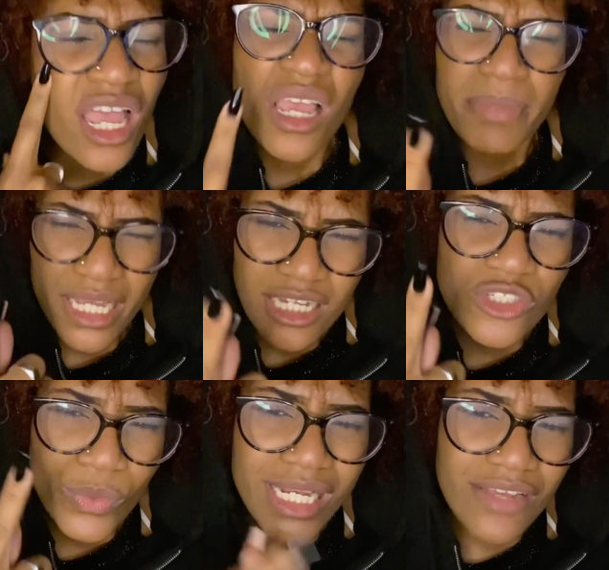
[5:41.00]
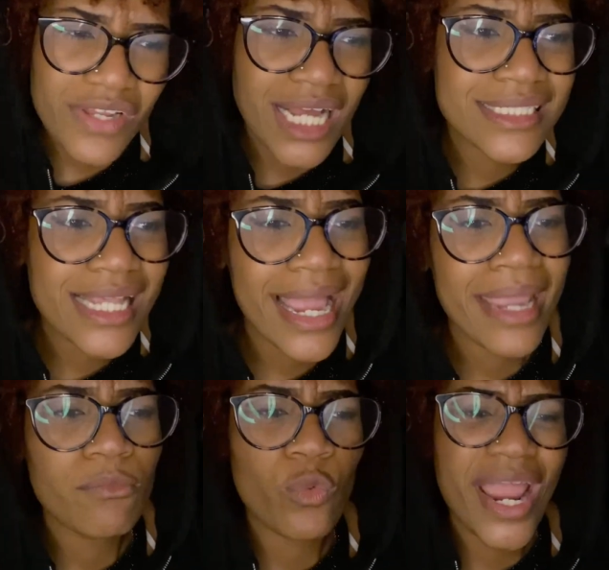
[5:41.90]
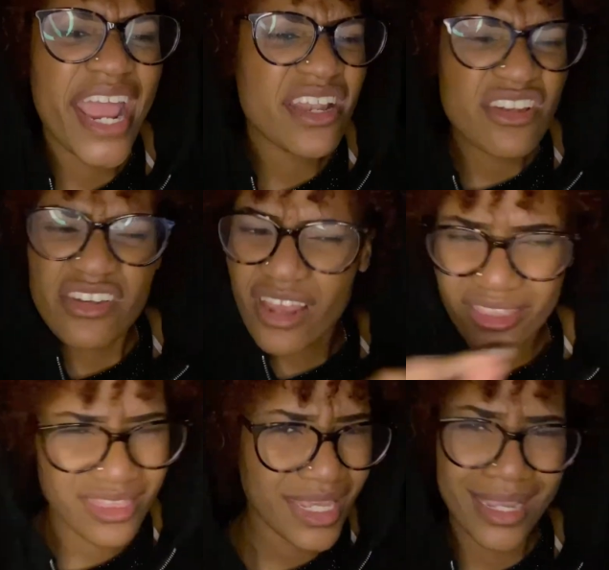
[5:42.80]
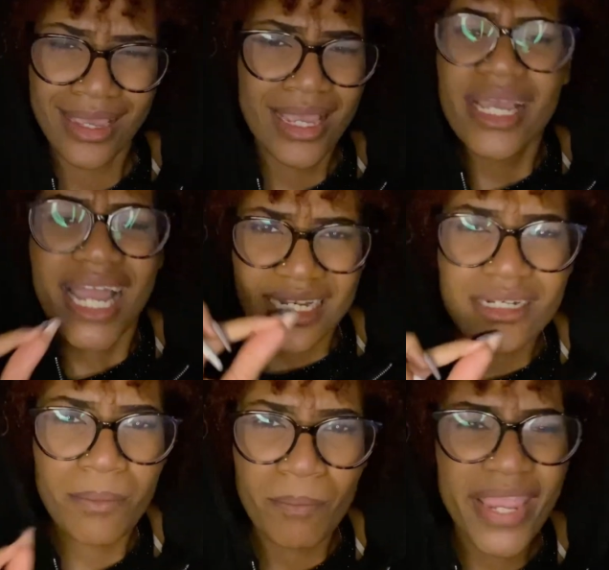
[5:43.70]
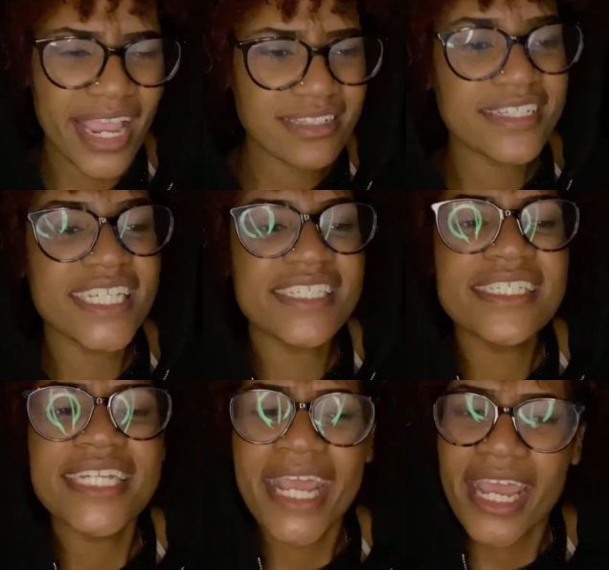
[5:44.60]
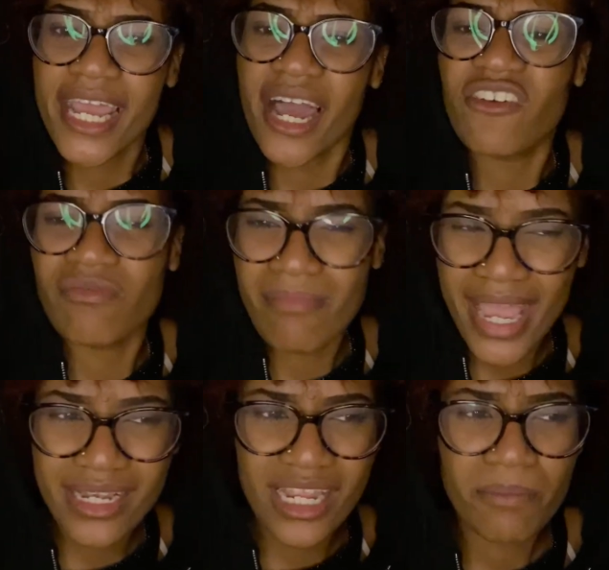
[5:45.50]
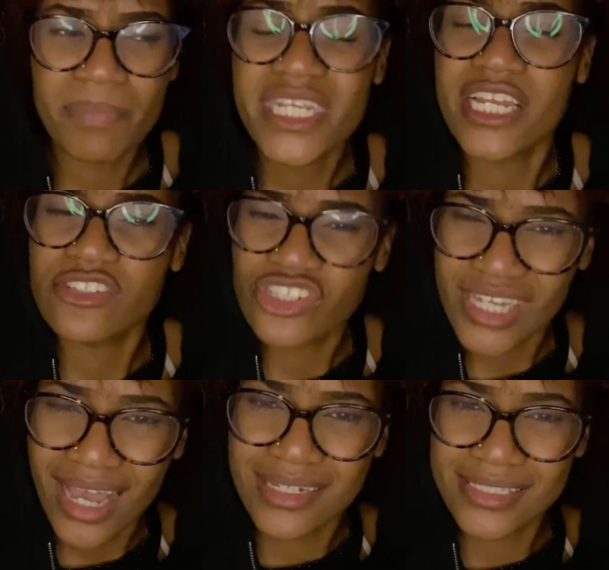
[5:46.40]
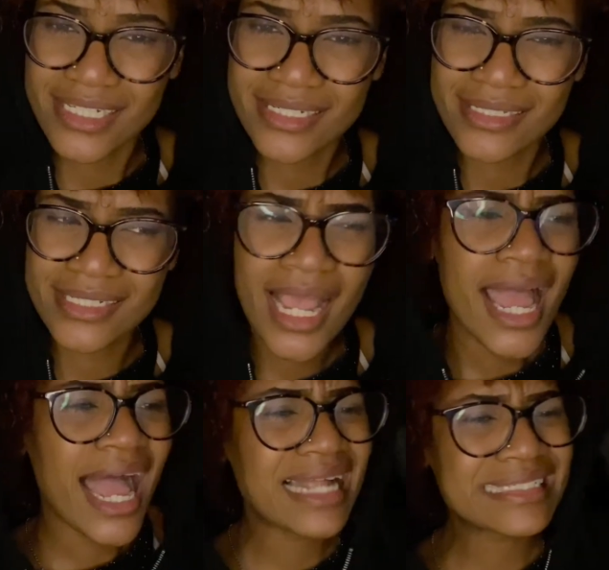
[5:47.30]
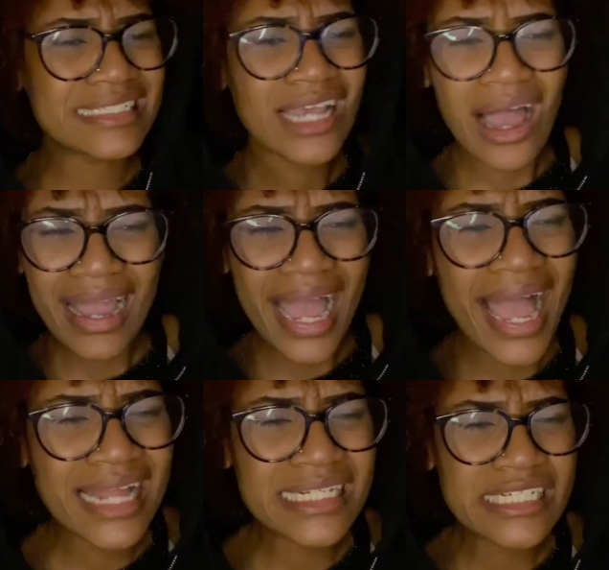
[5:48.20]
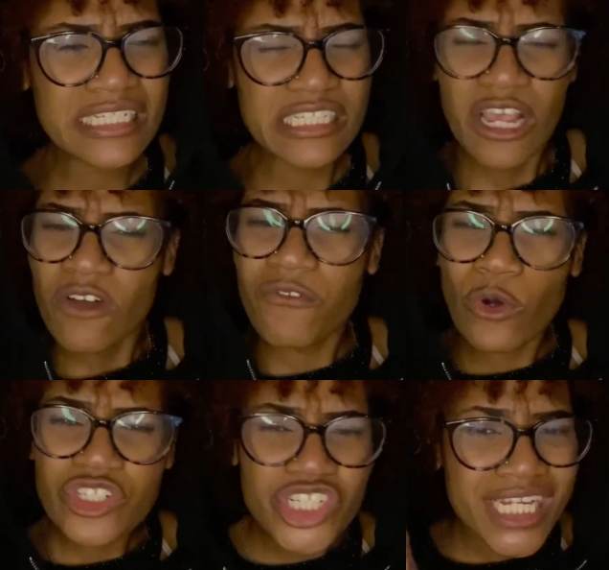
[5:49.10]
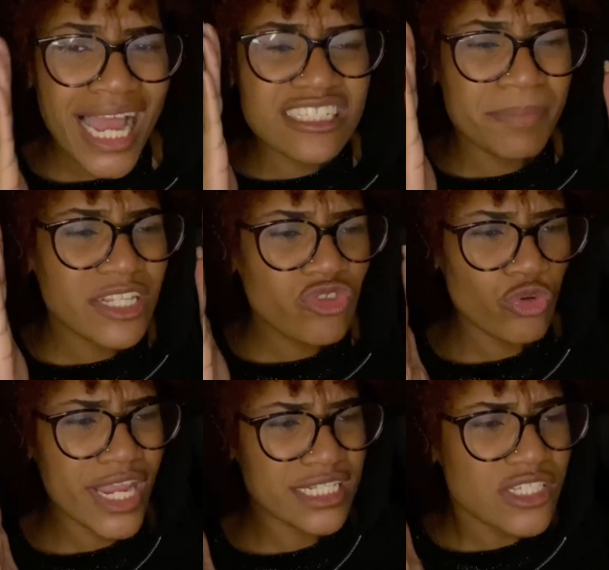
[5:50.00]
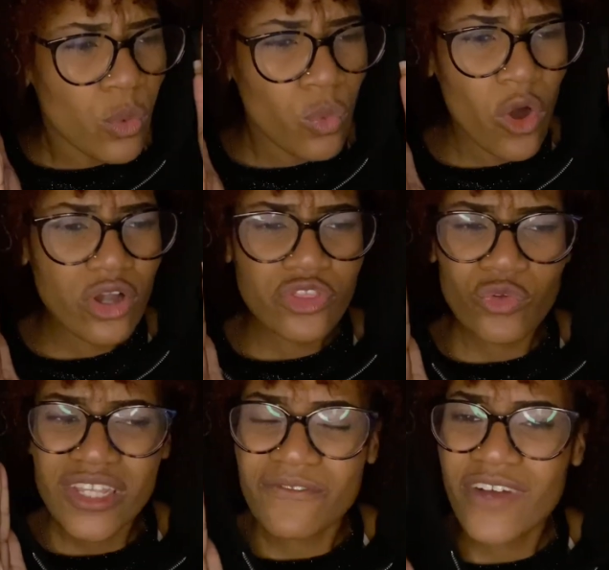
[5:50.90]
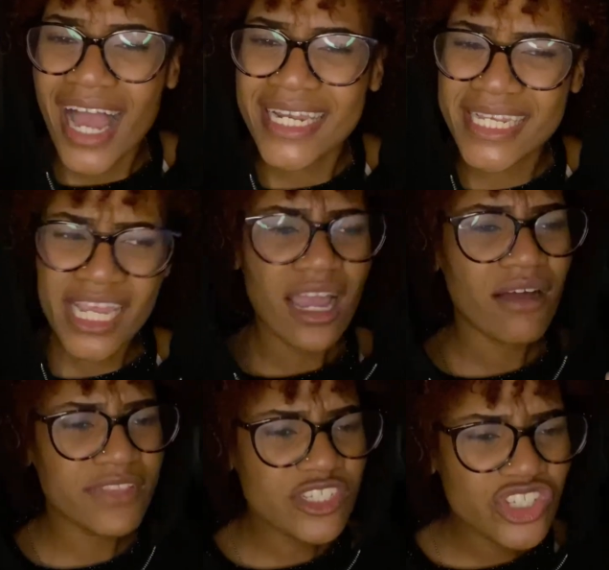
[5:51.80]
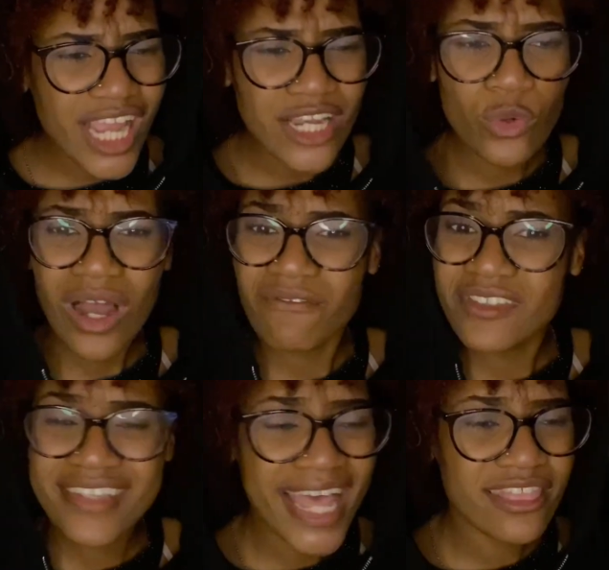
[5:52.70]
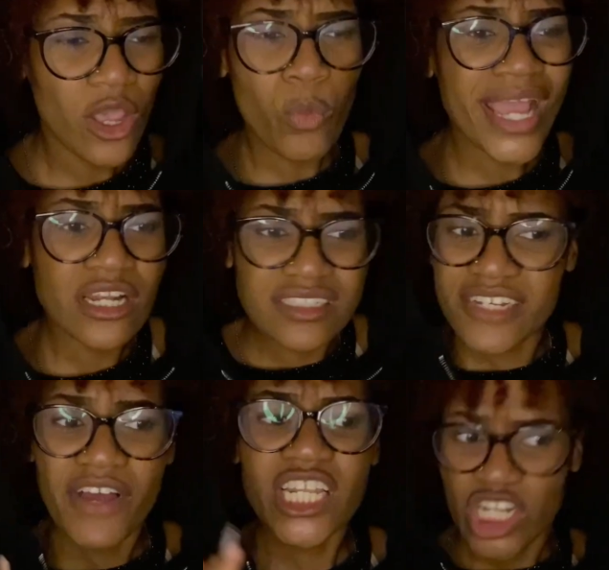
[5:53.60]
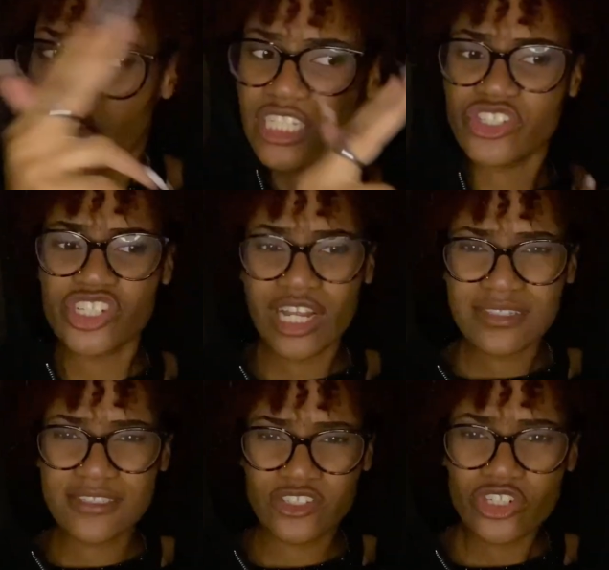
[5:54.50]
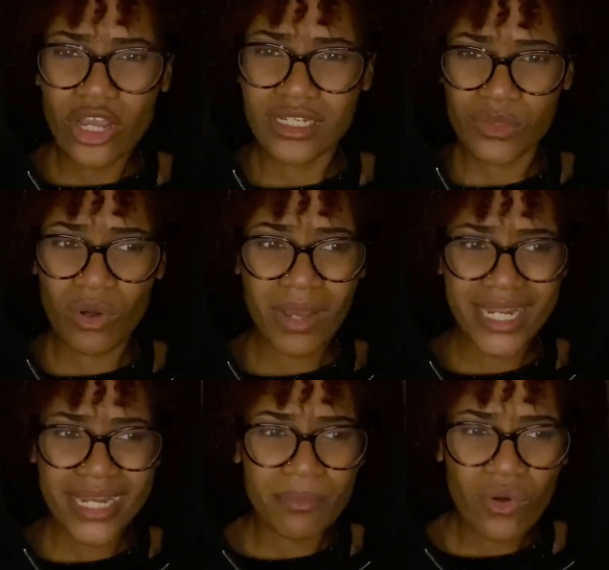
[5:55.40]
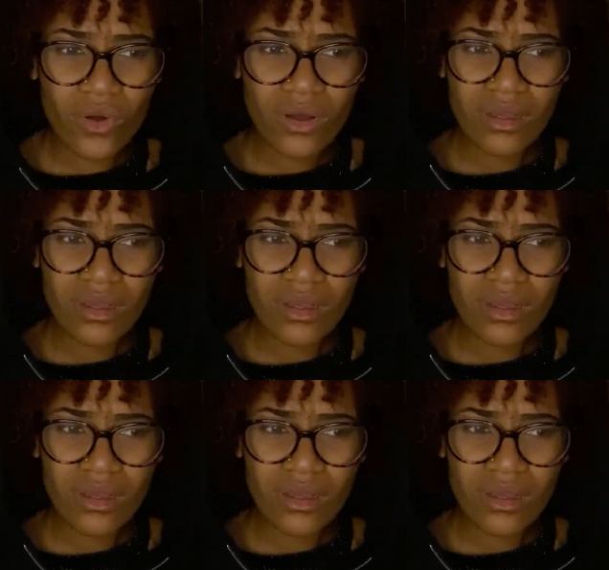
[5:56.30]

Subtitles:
because we live in a time where nothing can compare to the stare of men in PH taxis and dark alleys, for she has been trained to walk through the valley of the shadow of death, where not even gunshots shock the woman anymore.